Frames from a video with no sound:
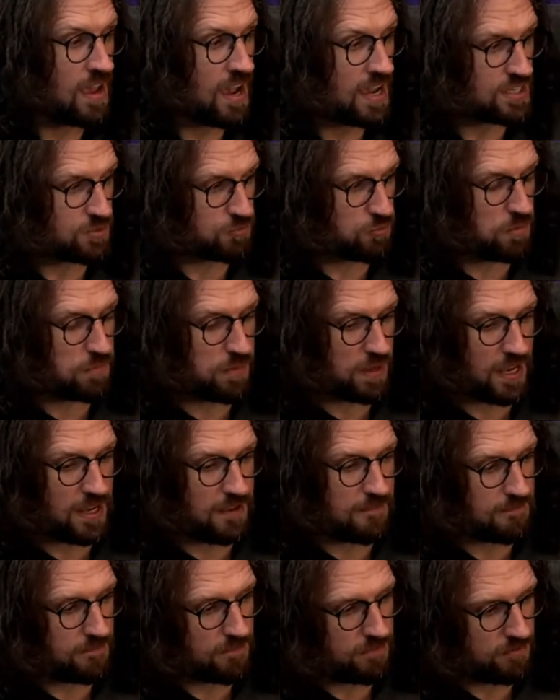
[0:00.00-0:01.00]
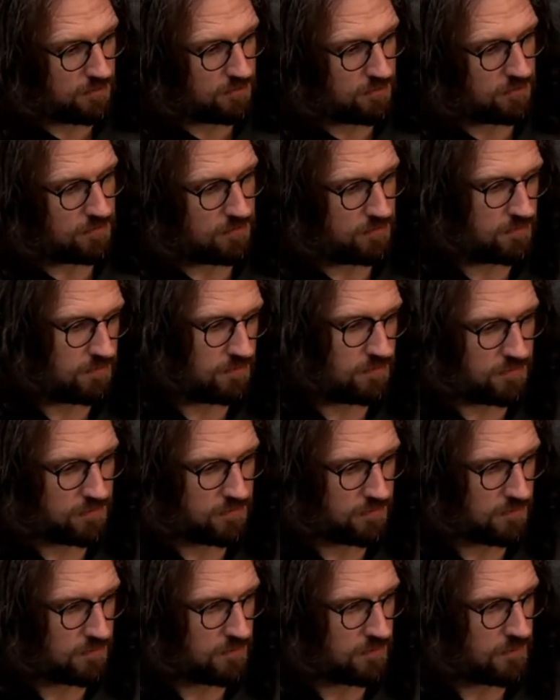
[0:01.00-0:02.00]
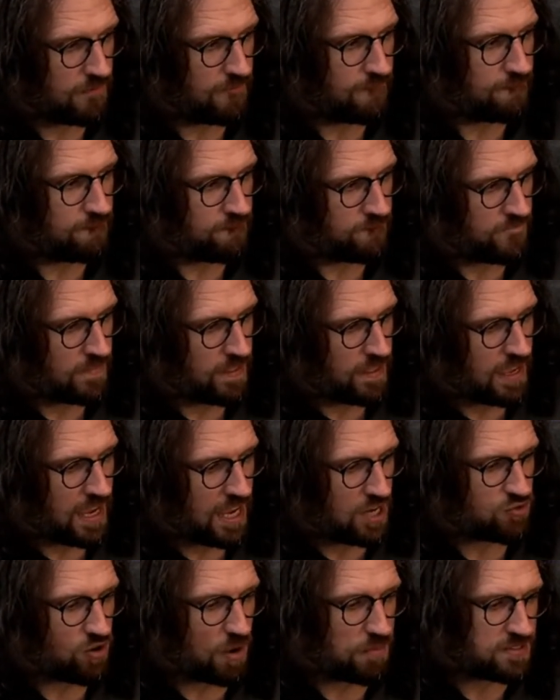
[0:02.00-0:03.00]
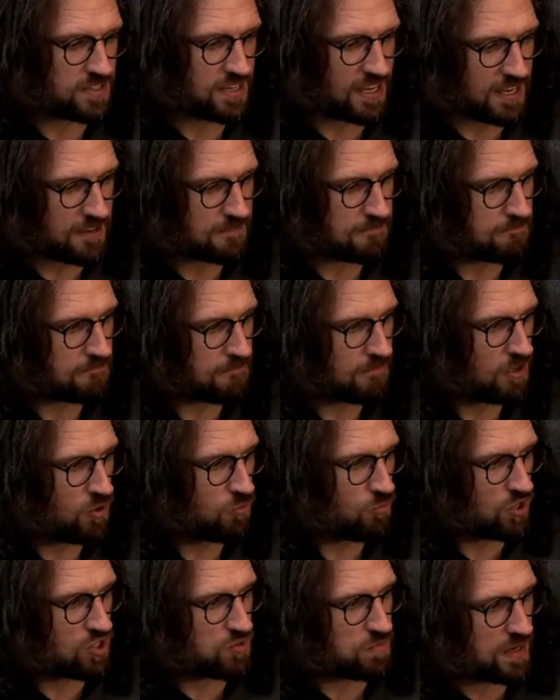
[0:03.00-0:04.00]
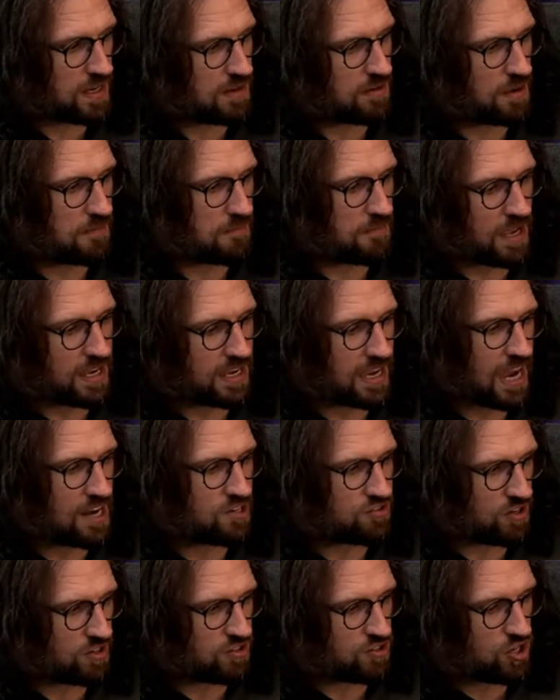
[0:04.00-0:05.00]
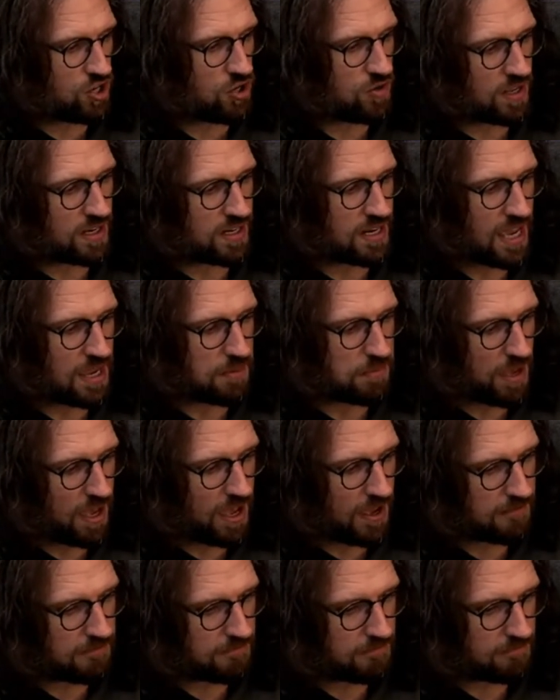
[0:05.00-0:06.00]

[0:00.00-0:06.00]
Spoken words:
as it would be in drop C. Watch me engage in a tuning nightmare.